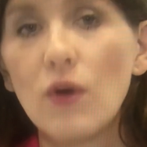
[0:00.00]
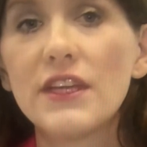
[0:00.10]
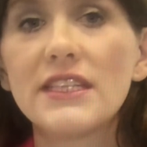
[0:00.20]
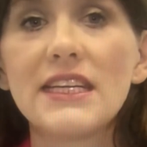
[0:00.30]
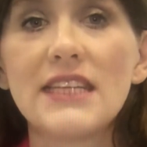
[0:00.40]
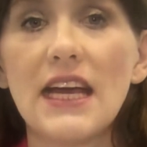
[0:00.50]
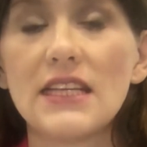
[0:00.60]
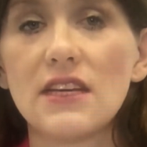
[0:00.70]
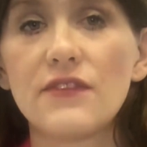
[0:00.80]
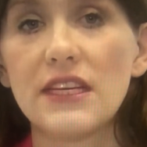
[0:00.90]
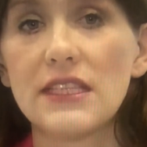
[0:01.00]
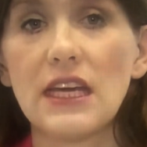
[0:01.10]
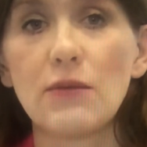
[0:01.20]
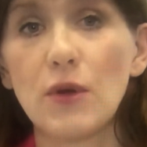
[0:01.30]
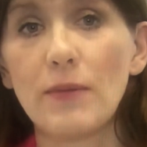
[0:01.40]
Well, the details of this
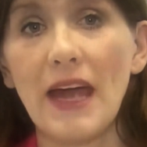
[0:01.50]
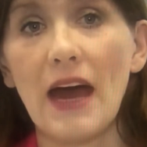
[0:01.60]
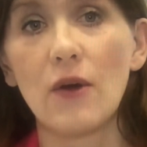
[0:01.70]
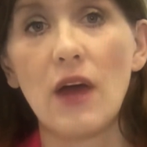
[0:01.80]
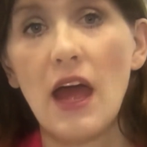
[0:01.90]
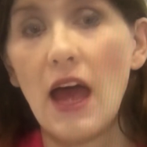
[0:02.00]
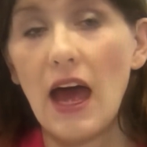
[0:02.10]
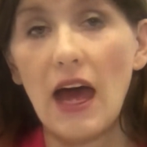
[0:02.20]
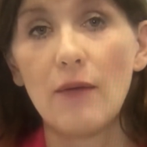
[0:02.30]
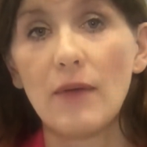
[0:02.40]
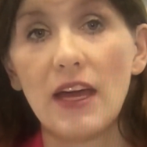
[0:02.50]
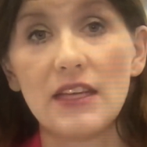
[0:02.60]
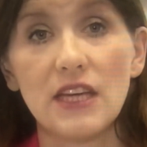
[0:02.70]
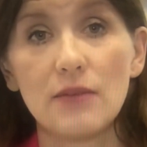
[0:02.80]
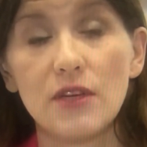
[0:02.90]
scheme will be out
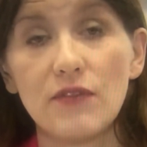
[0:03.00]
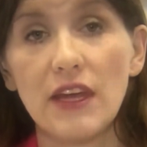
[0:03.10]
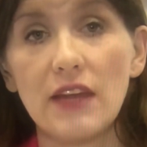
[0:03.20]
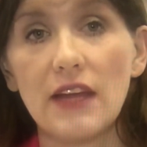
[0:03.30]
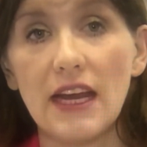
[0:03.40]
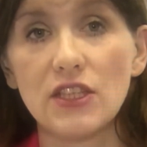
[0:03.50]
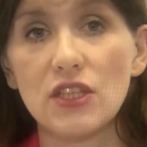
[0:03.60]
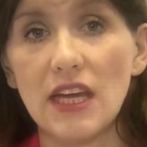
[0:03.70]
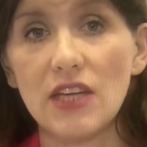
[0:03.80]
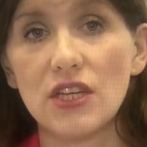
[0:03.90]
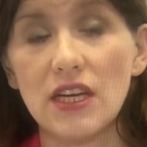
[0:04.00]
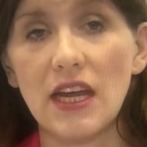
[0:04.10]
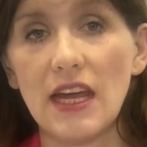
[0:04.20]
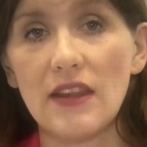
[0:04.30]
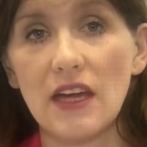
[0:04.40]
in terms of the legislation
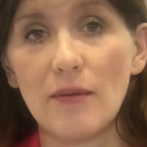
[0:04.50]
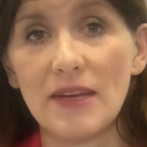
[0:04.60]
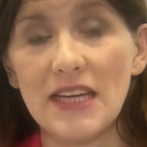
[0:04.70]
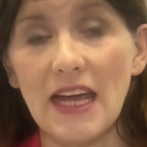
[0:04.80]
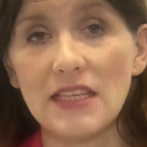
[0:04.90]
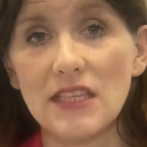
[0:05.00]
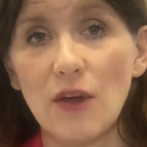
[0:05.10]
in the coming days.